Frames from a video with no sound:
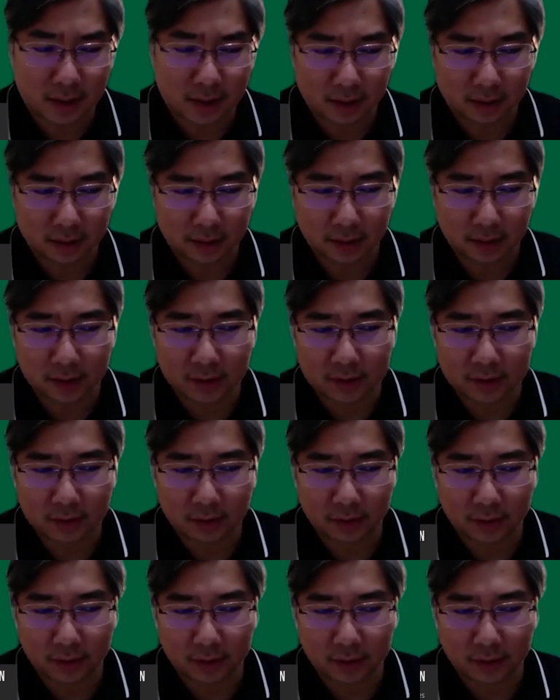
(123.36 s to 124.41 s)
lang learned
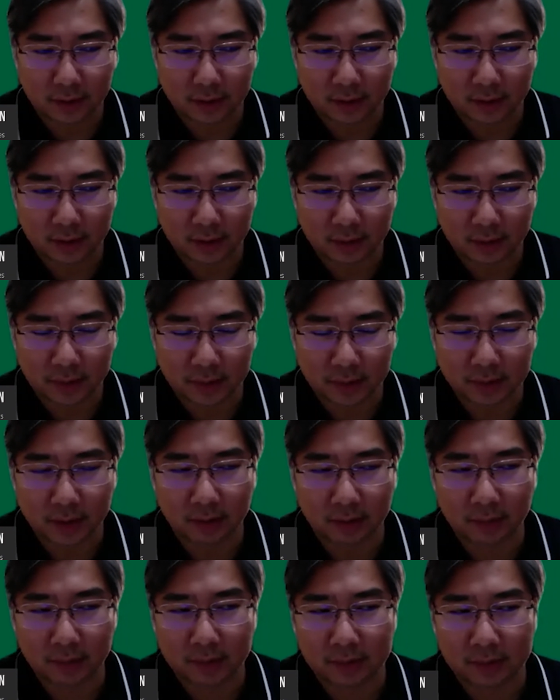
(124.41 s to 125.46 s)
during the
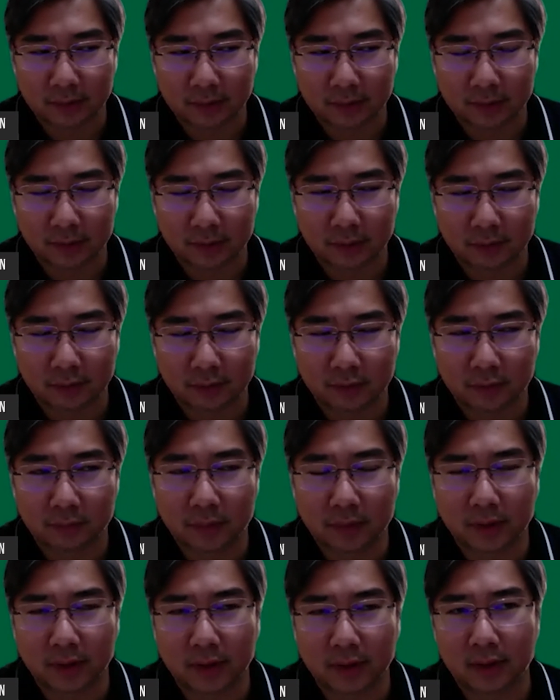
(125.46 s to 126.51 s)
pandemic, no, would
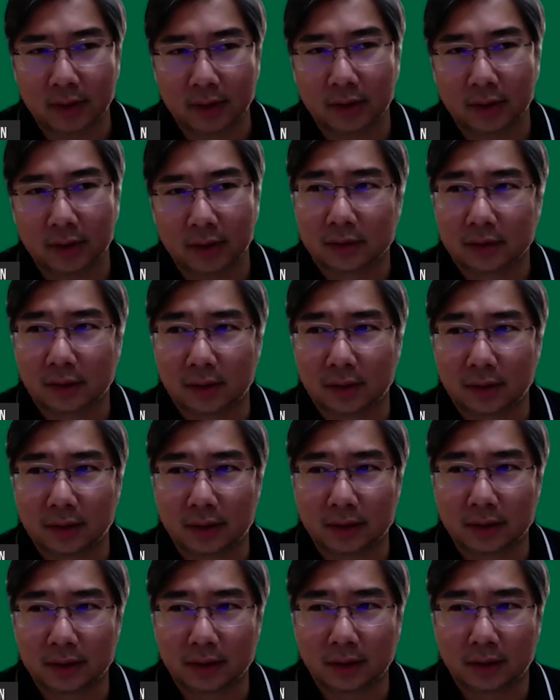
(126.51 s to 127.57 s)
be
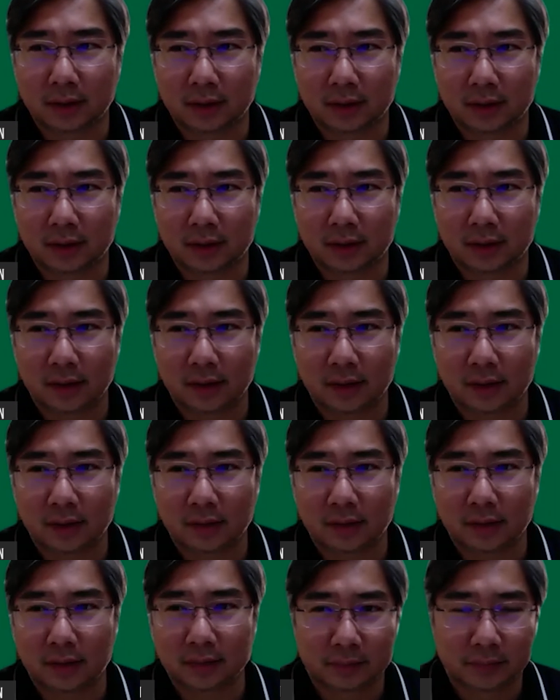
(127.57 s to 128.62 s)
talagang
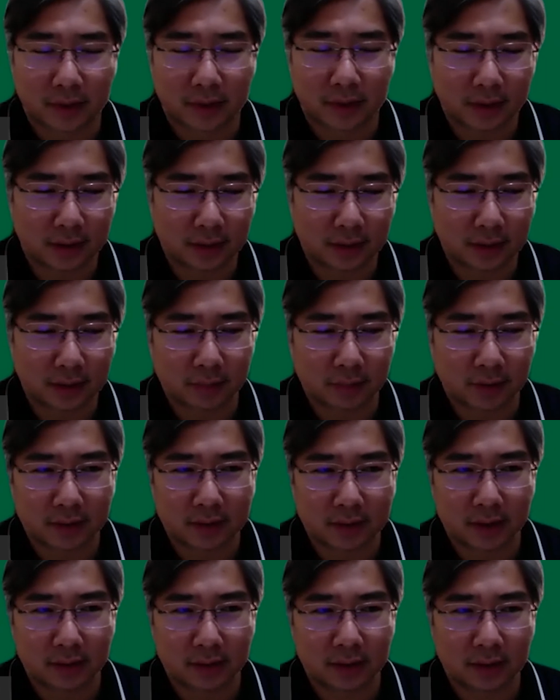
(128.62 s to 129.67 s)
parang ang dami
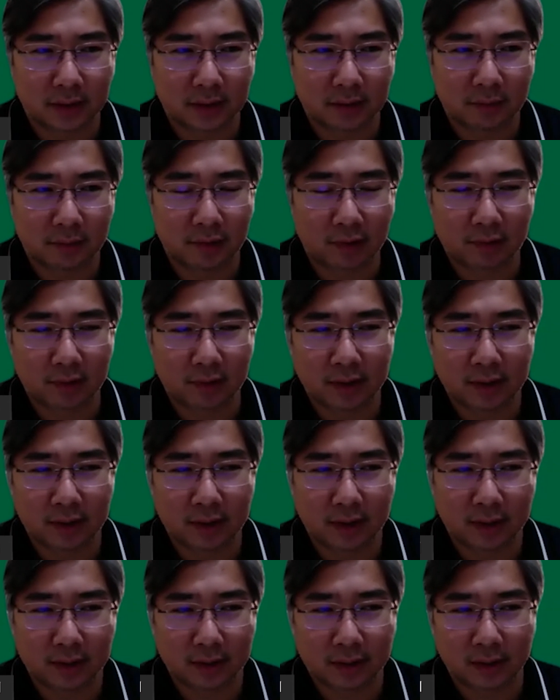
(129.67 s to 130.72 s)
kasing nawawalan
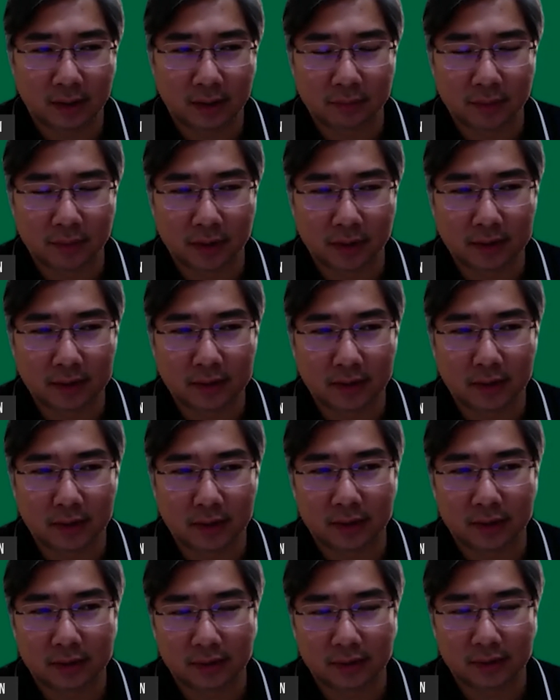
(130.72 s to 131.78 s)
kaagad ng pag-asa.
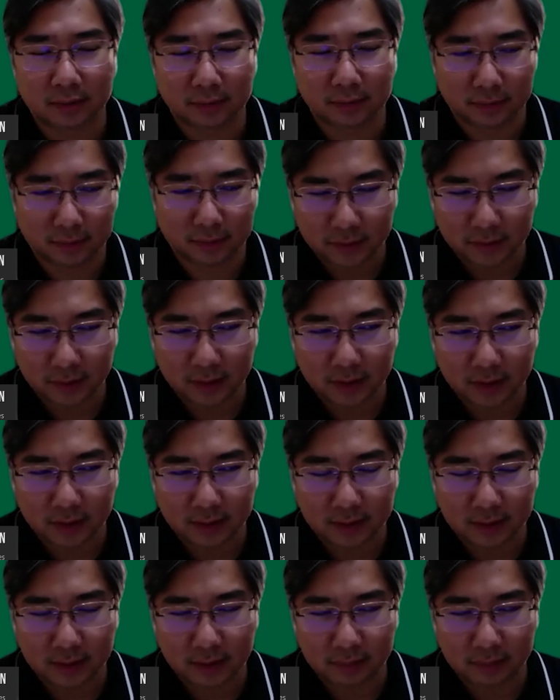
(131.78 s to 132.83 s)
Eh. So
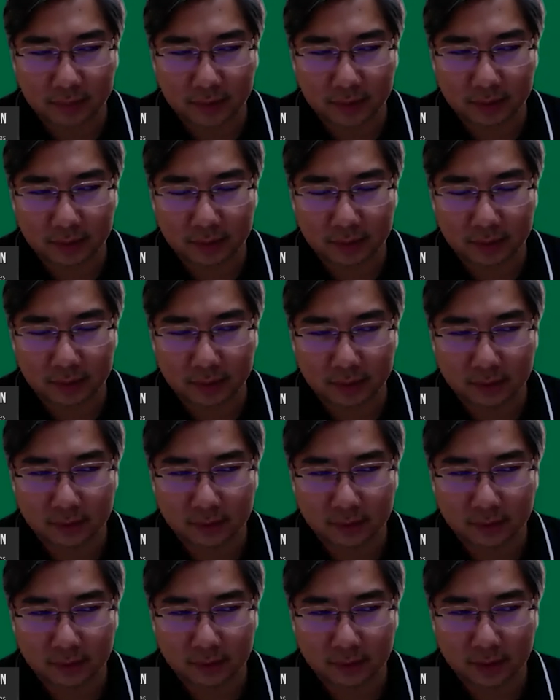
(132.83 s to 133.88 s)
talagang dapat
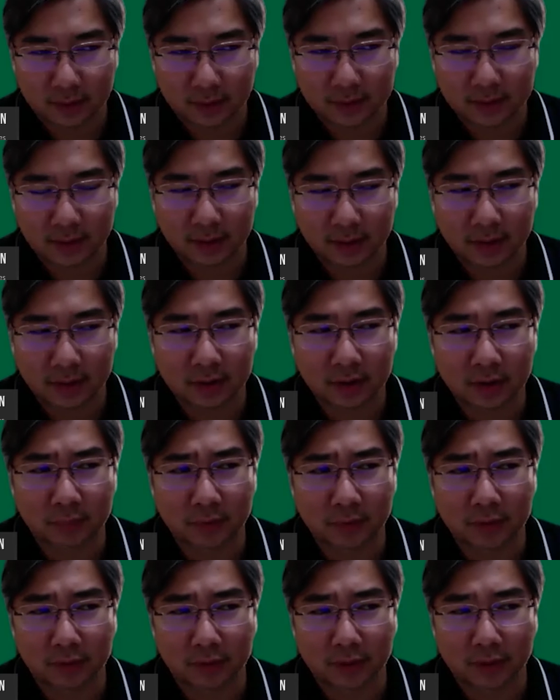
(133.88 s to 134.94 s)
as an
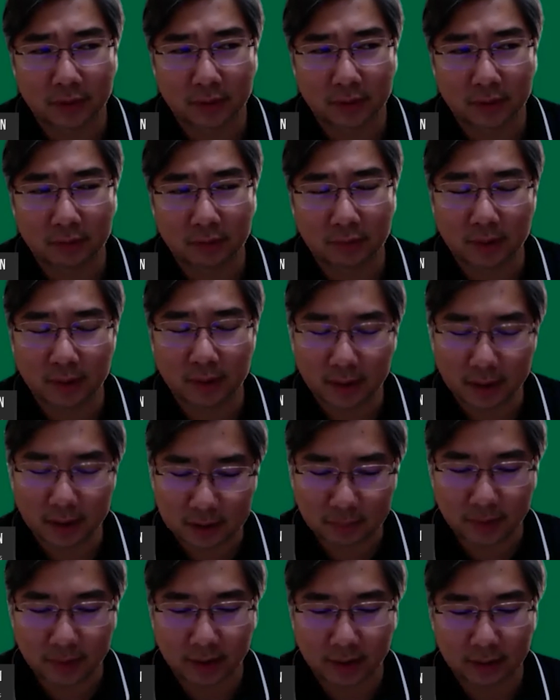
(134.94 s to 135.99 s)
entrepreneur, you will
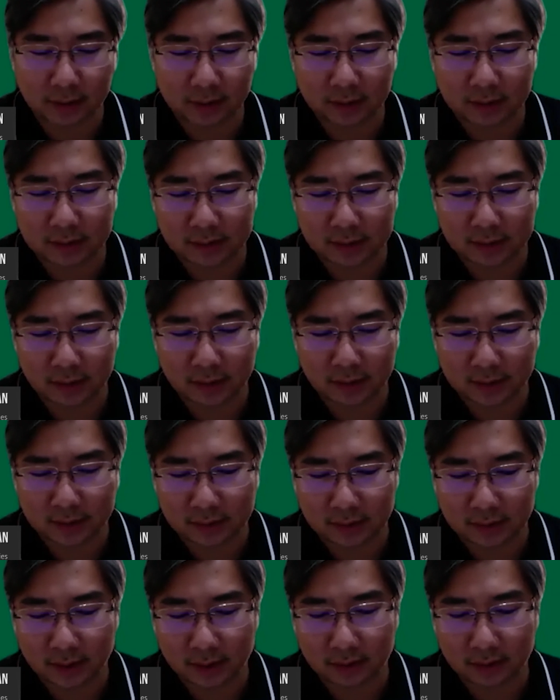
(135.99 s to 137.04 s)
expect this
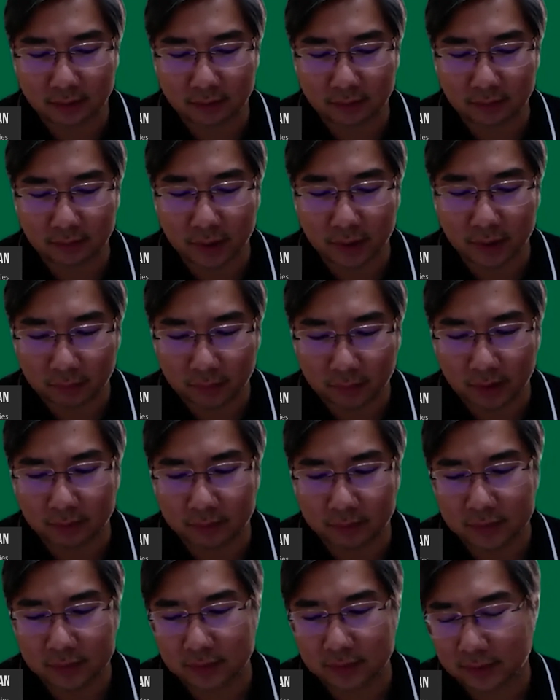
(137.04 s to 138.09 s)
kind of
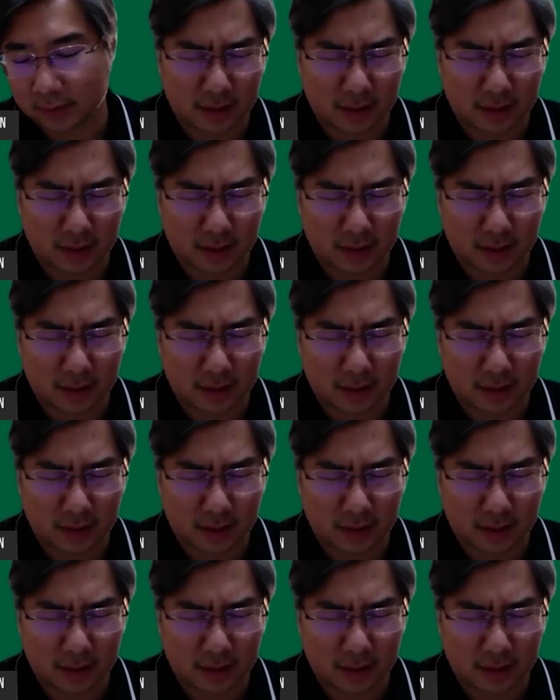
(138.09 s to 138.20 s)
problems.